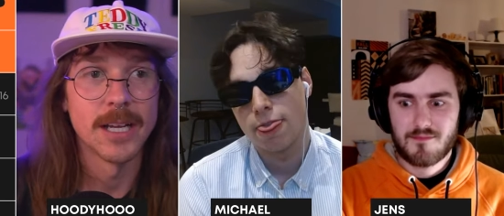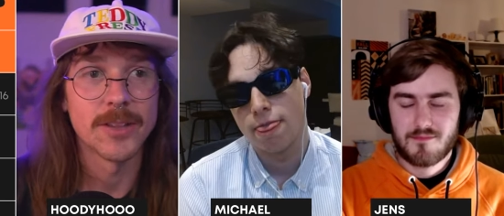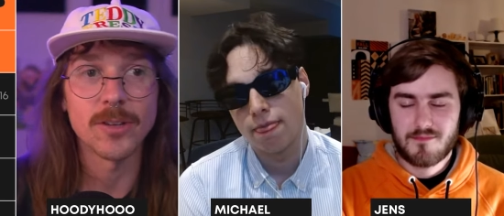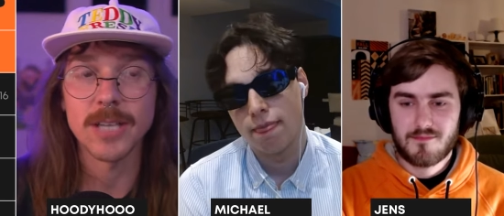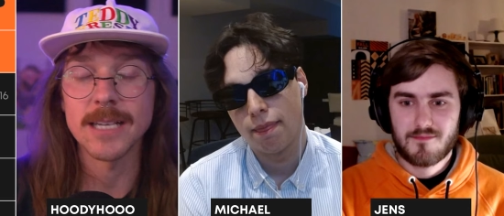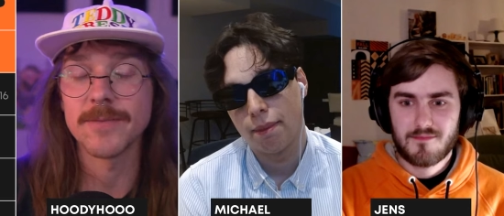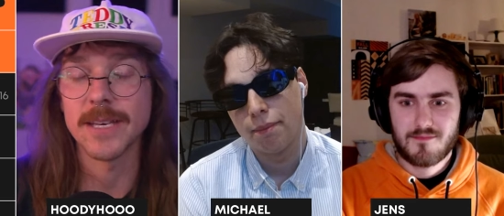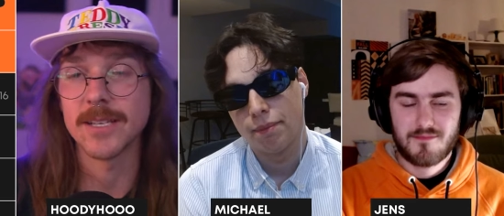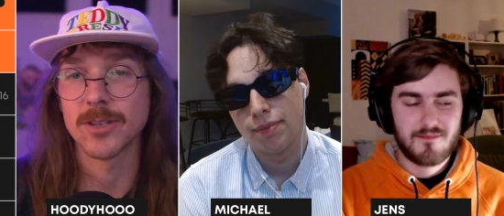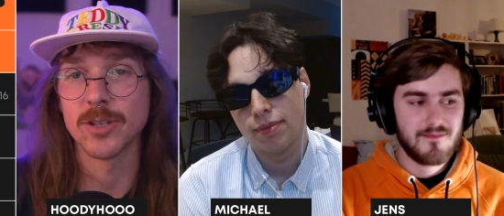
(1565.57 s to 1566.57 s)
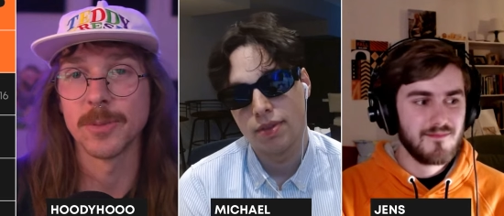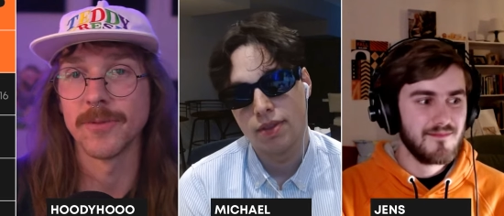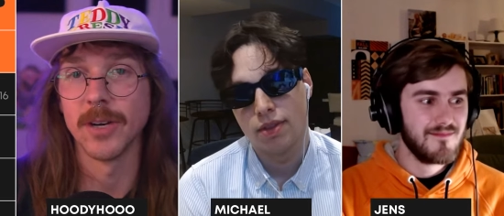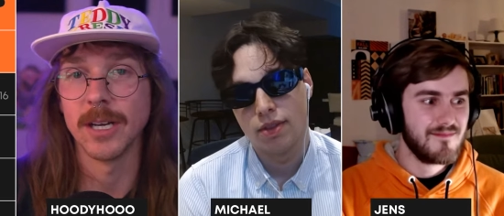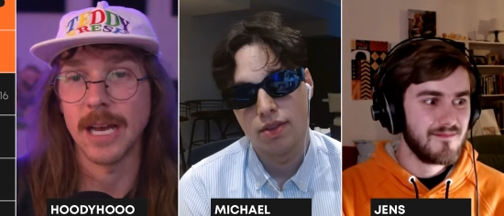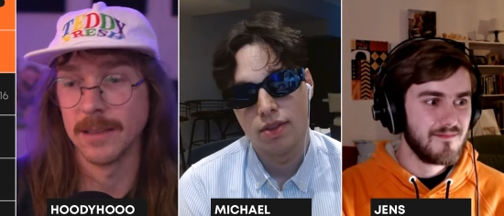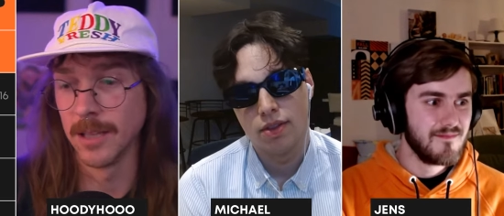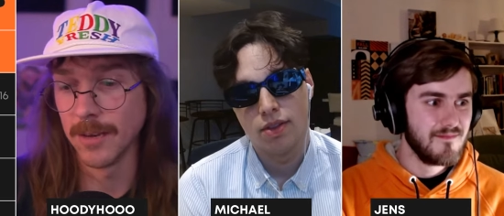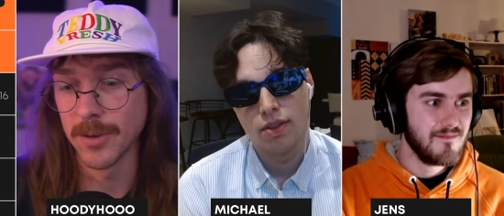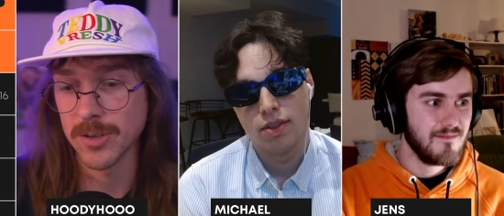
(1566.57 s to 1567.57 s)
Speaker 1: those kinds of things are super fun i
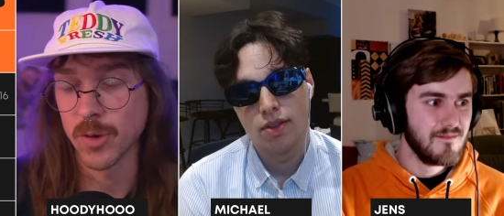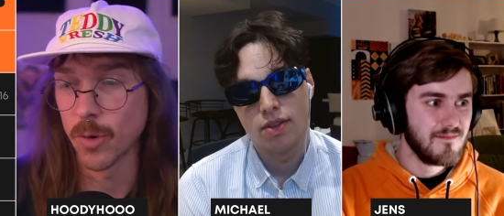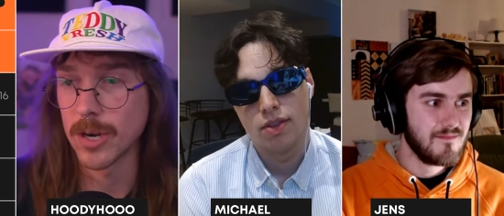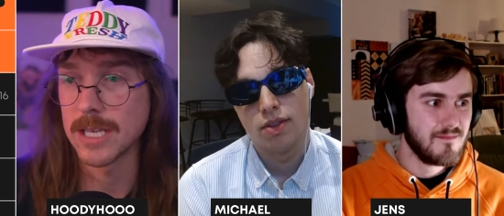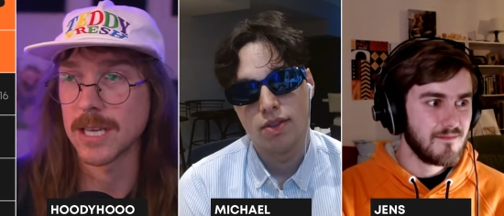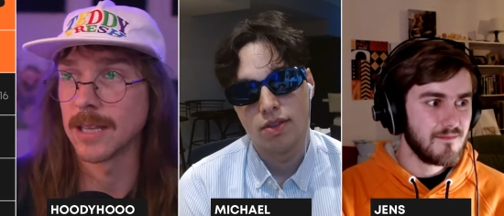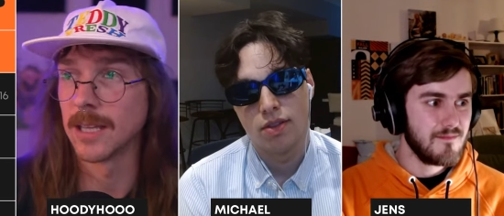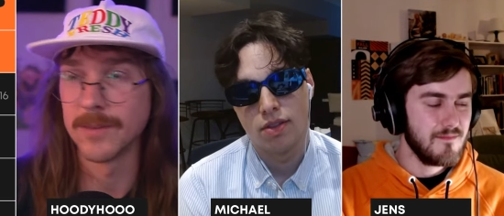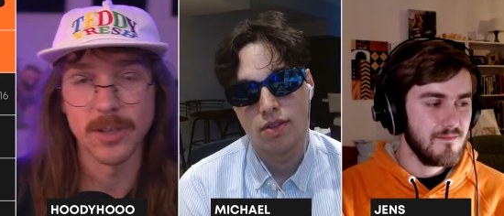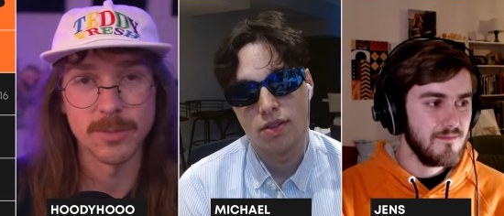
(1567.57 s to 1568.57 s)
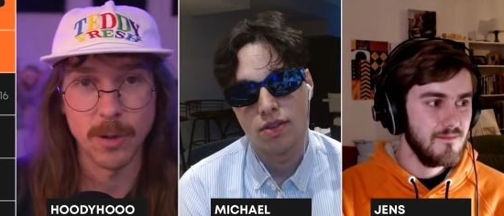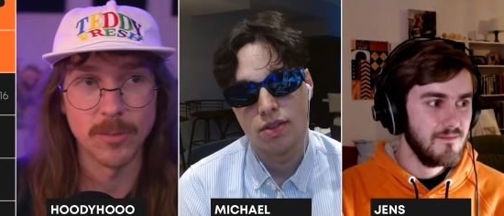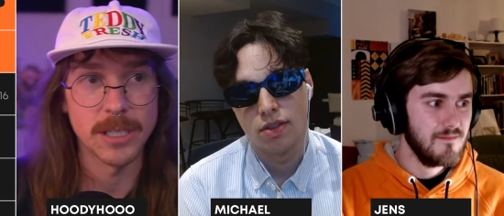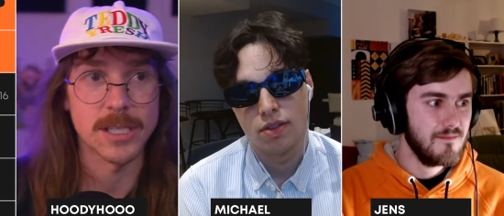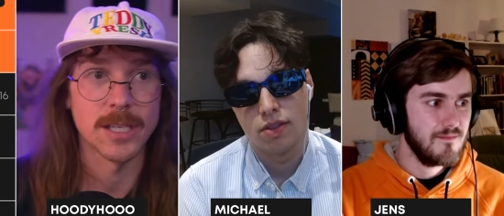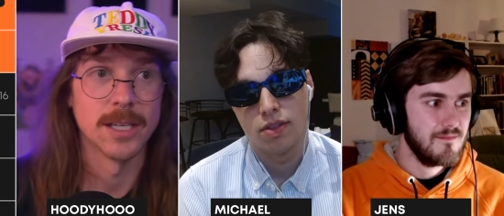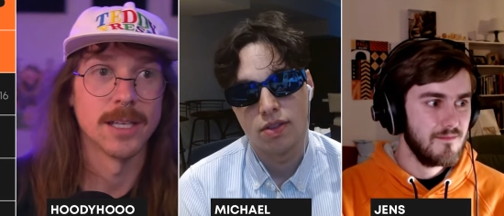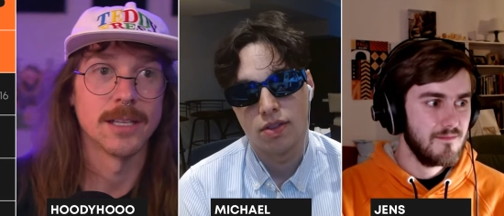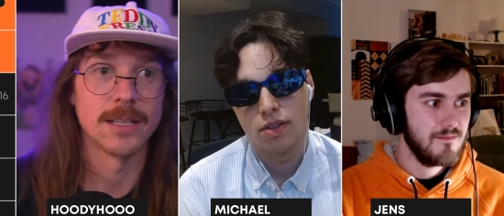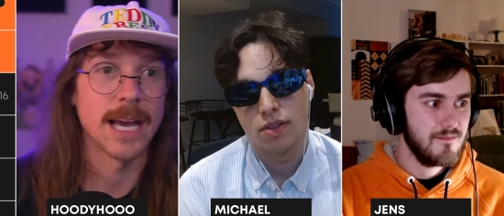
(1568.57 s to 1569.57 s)
love those stories i love those moments
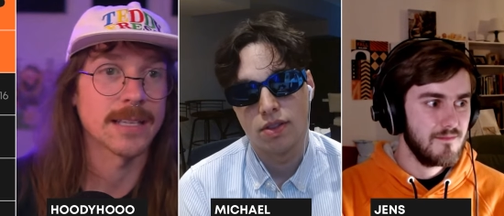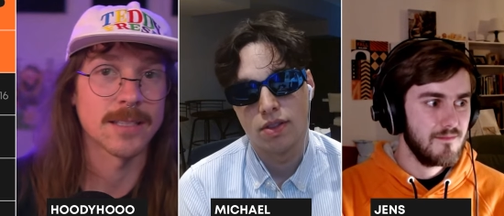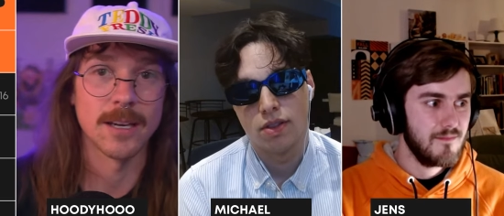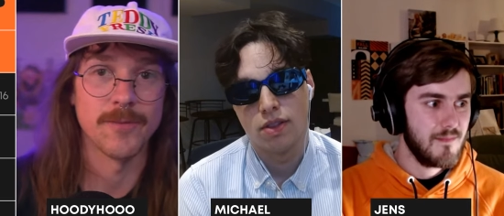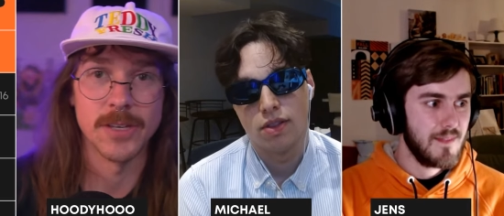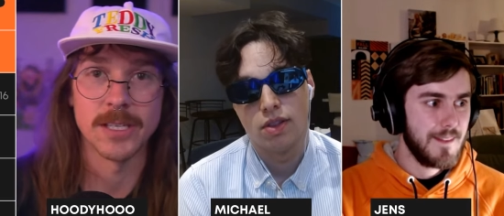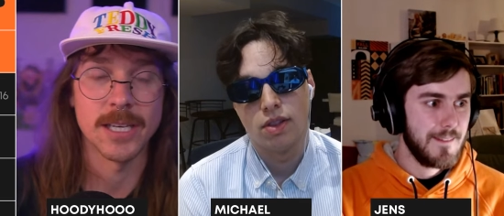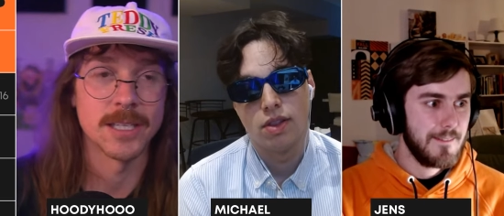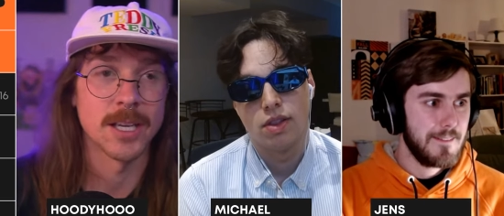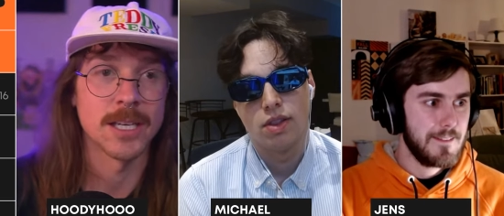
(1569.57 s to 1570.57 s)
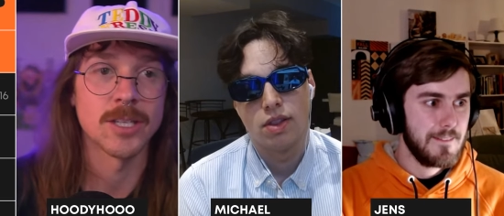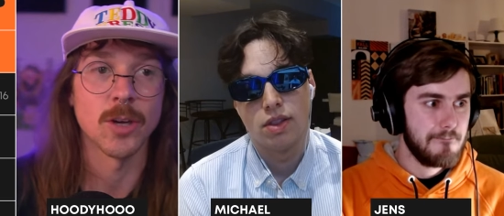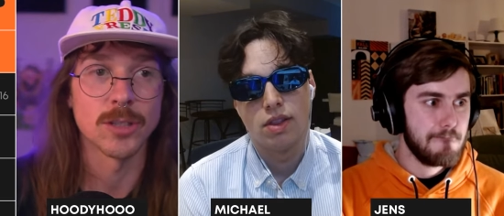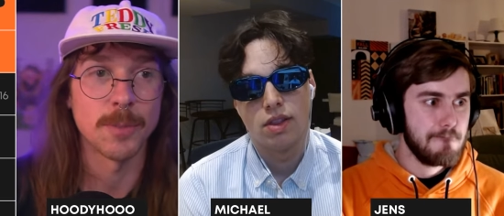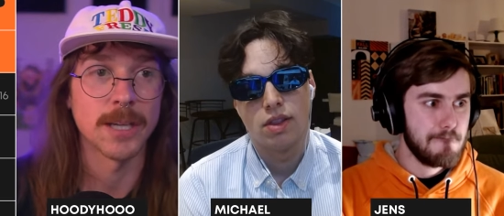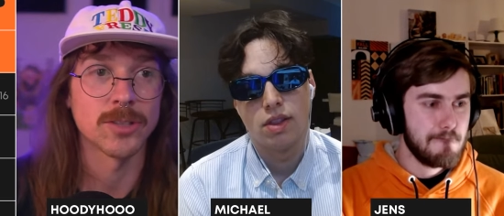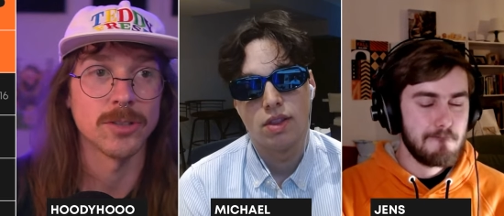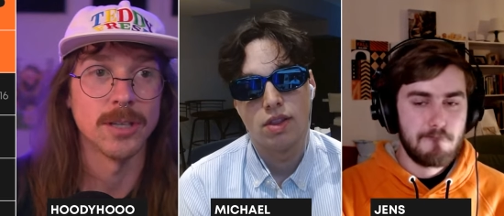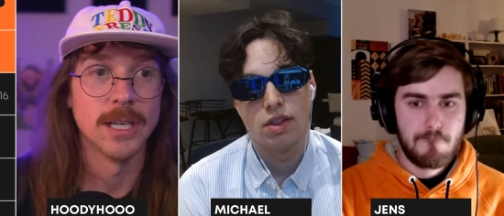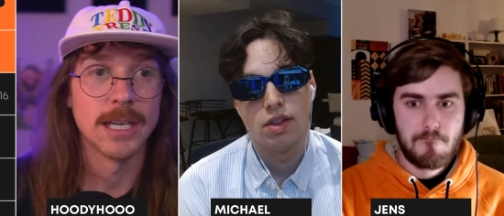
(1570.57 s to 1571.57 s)
that stuff is is is so
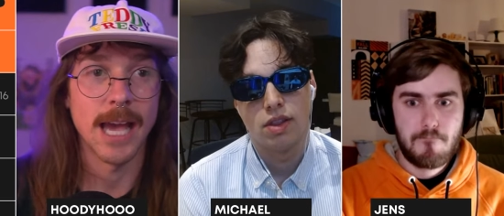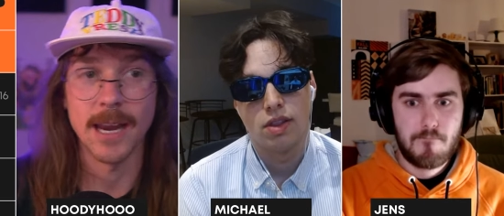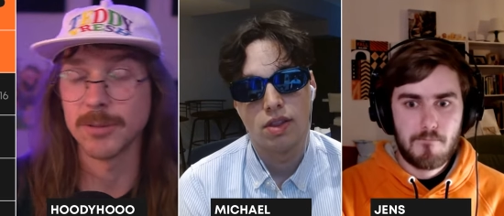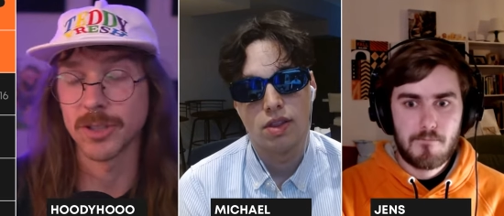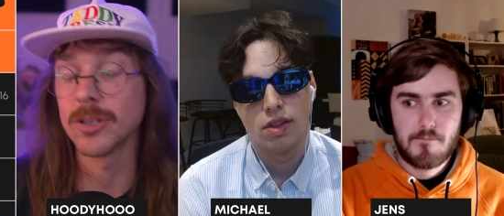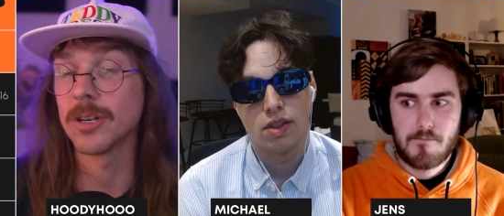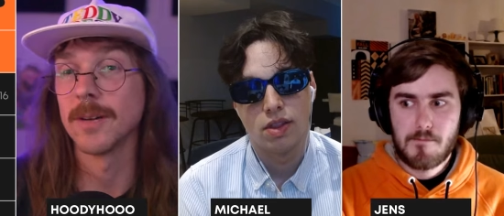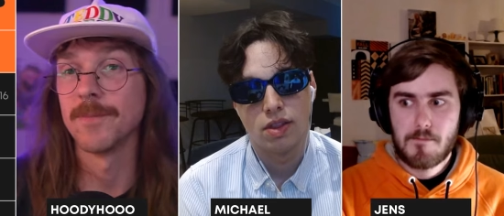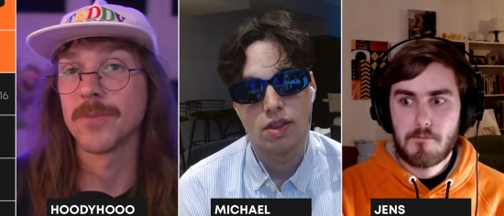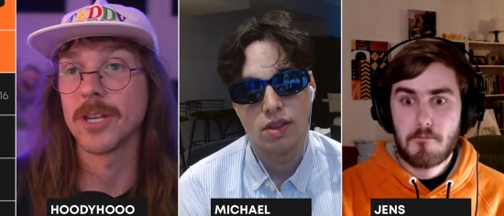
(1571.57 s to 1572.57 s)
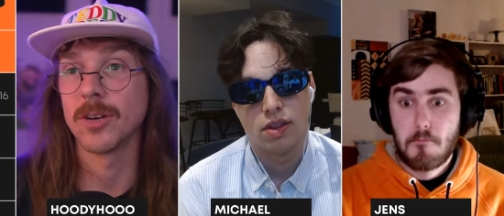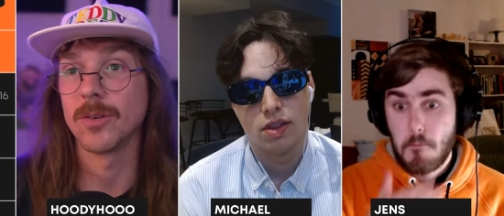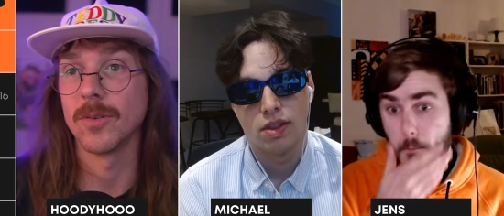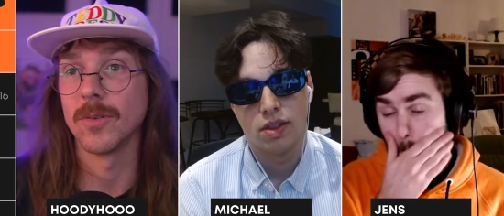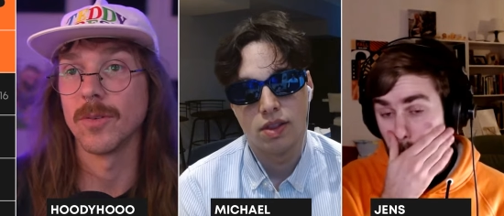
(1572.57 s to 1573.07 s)
special and i'm sure you know